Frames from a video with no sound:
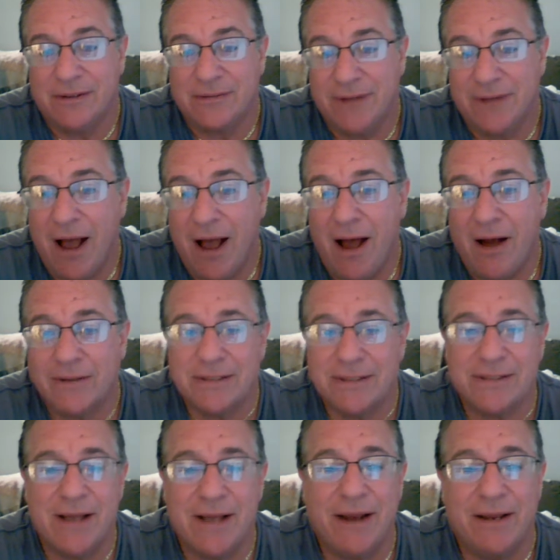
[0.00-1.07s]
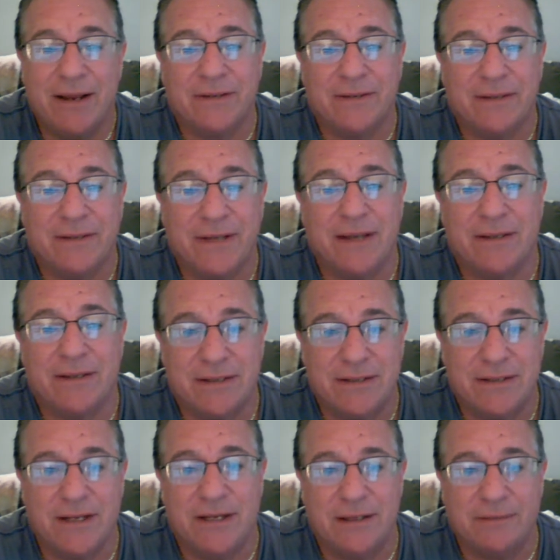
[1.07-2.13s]
So now it's not even take the
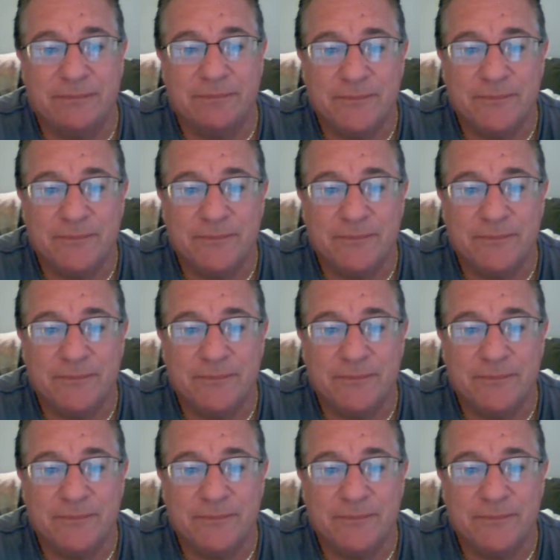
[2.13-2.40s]
team.